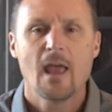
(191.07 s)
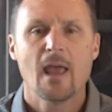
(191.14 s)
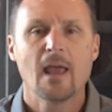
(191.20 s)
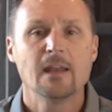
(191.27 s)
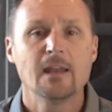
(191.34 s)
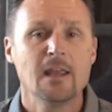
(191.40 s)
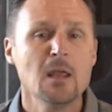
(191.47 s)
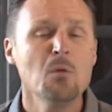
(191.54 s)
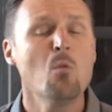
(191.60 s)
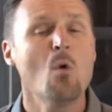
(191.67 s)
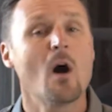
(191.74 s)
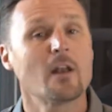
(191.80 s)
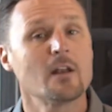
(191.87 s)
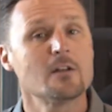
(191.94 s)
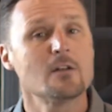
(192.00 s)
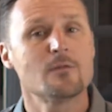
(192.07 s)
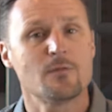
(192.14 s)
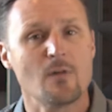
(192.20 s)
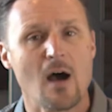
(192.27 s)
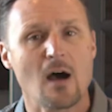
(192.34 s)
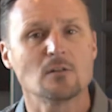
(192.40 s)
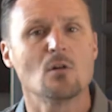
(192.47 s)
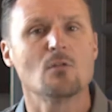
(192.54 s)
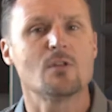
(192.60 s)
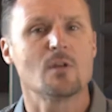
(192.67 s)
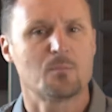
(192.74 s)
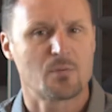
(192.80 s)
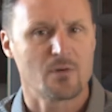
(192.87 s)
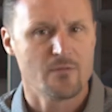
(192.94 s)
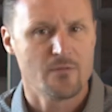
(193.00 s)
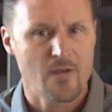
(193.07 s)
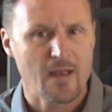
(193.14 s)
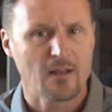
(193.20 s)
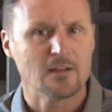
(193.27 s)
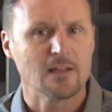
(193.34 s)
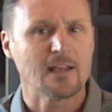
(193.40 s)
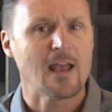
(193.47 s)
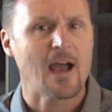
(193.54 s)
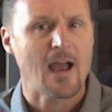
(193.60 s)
And he wanted to follow the prevailing